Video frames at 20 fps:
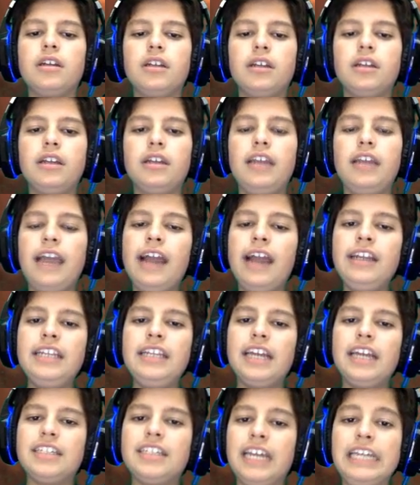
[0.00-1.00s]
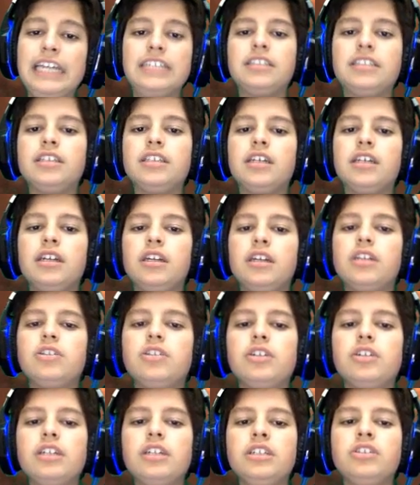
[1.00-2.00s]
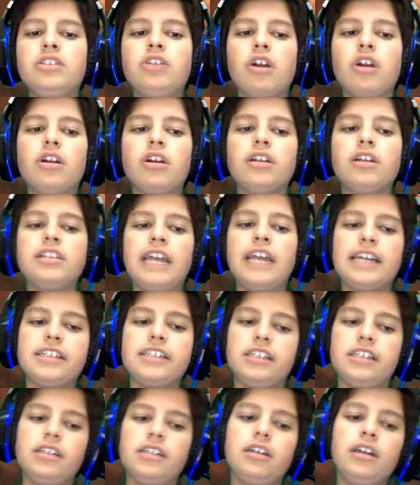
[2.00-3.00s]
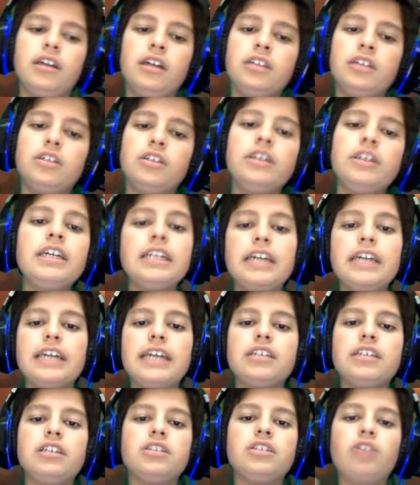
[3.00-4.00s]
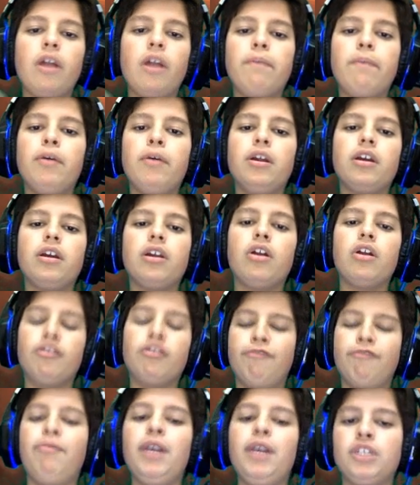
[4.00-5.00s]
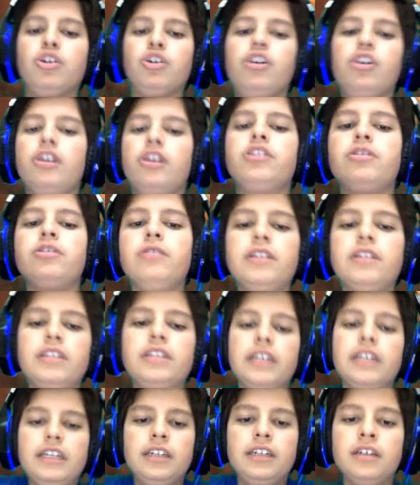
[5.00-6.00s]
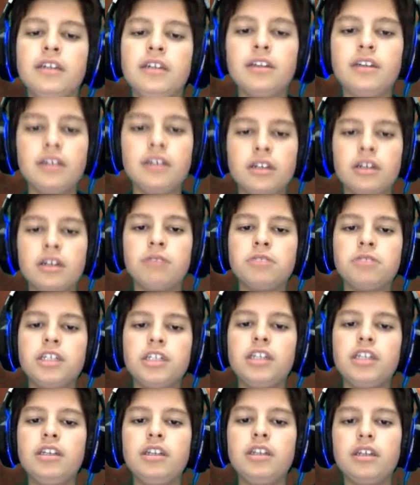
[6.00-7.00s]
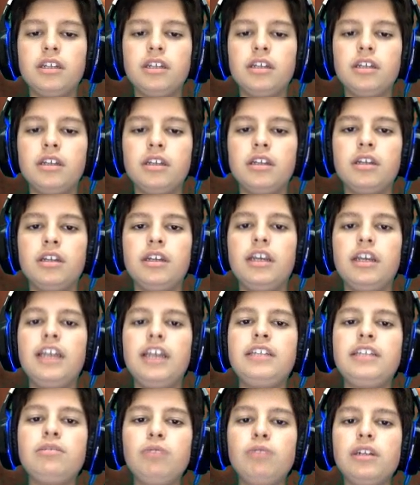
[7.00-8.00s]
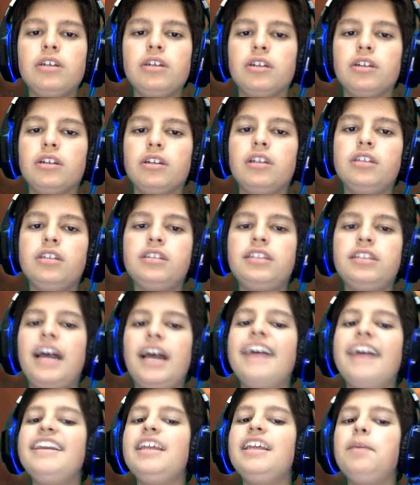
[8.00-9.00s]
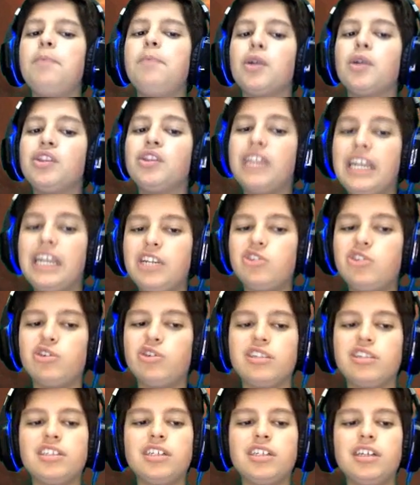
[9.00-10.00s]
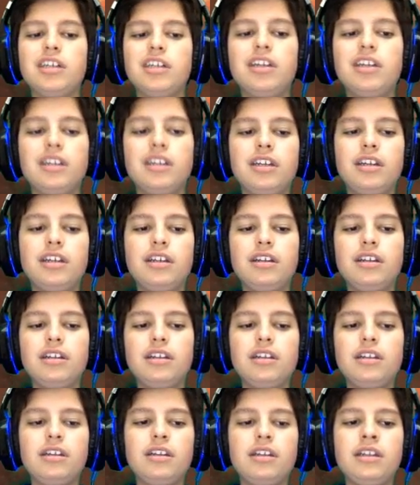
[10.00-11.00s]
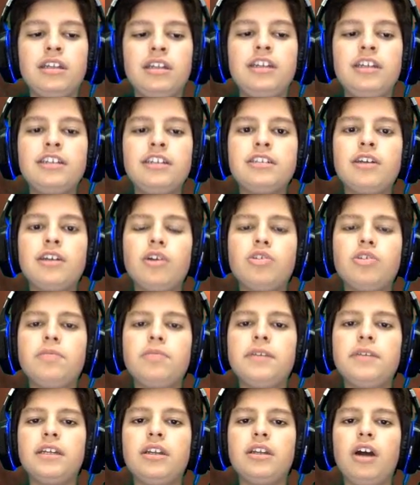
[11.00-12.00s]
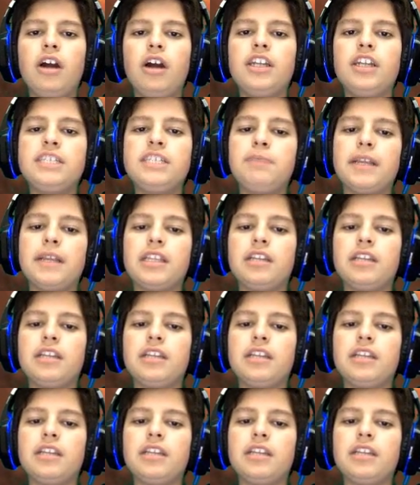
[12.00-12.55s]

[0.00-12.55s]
And he has haste, so you can start attacking. So you can actually start putting a lot of pressure as soon as it comes in. It's really good. It's tiny but dangerous. He's going to be an unexpected